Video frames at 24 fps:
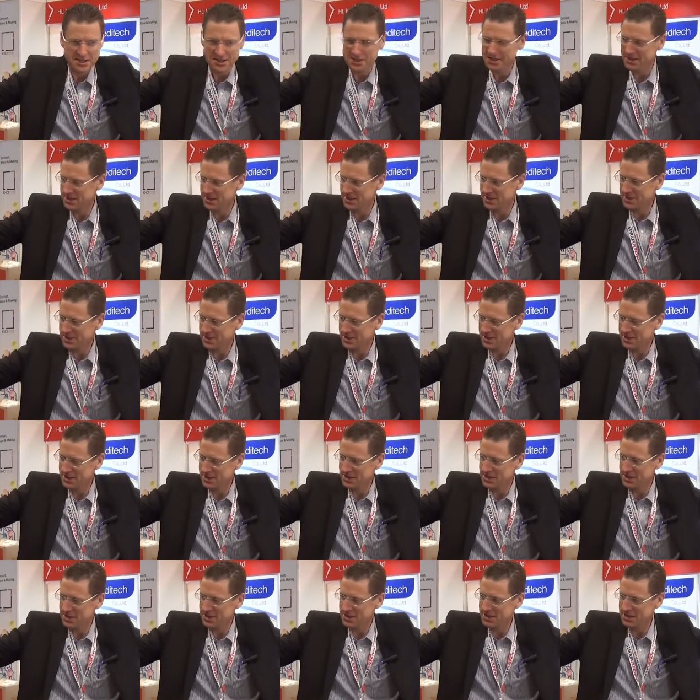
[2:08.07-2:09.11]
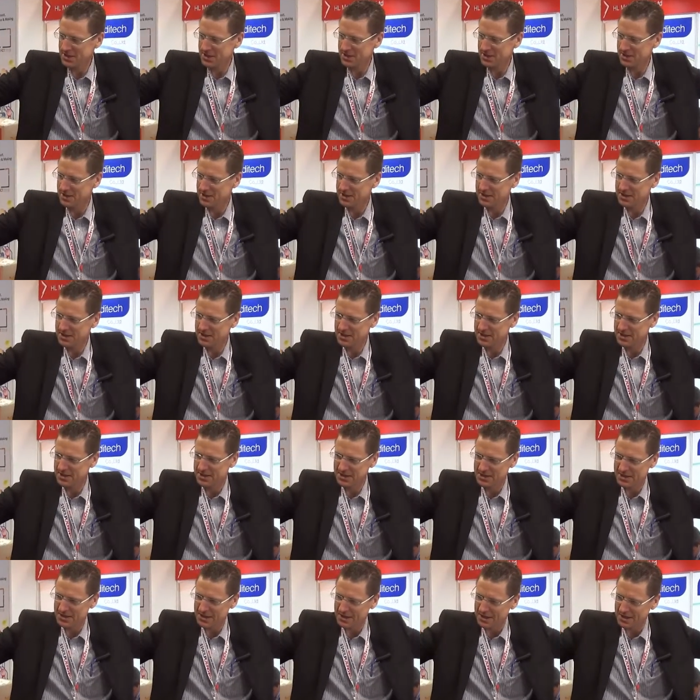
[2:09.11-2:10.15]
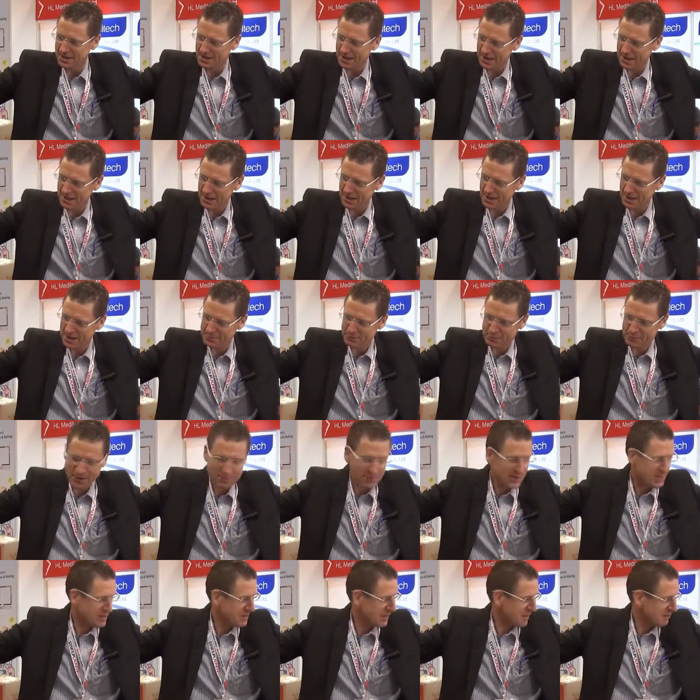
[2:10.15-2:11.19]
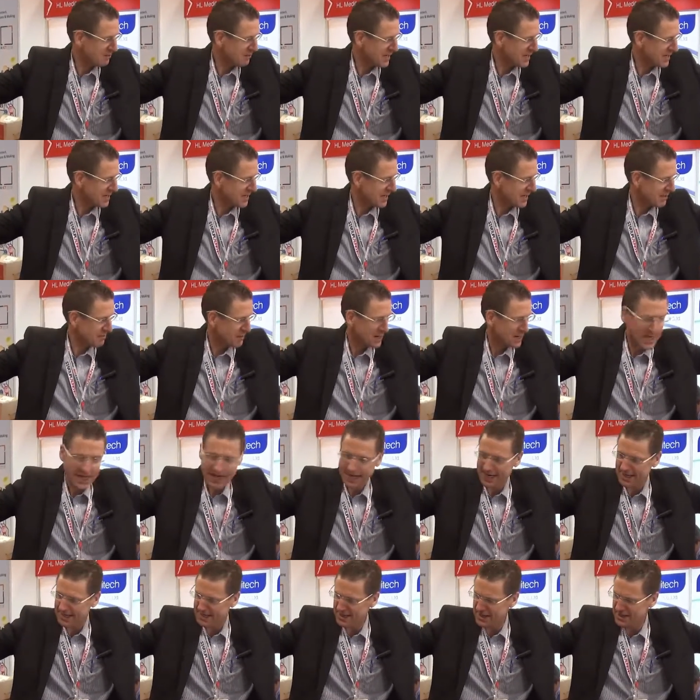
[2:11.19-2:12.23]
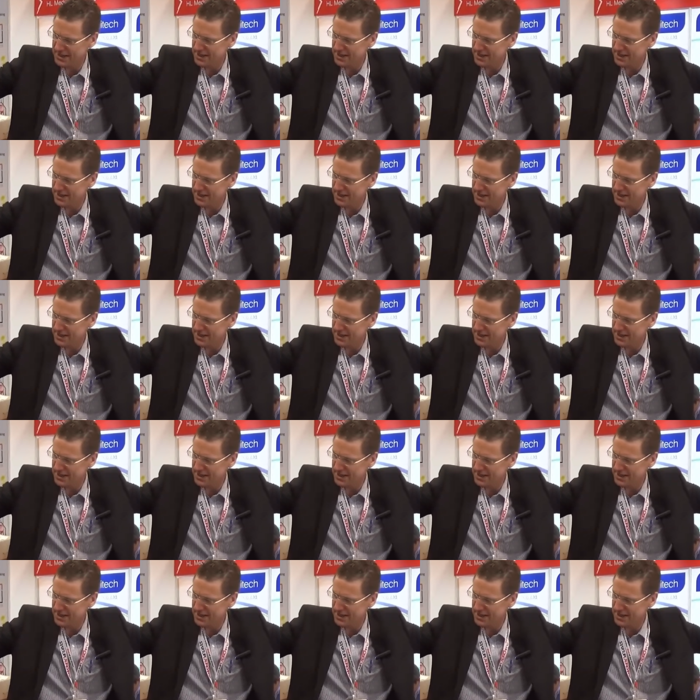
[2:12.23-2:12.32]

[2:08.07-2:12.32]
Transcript: Um, it should work. But... It's probably not picking up my hand.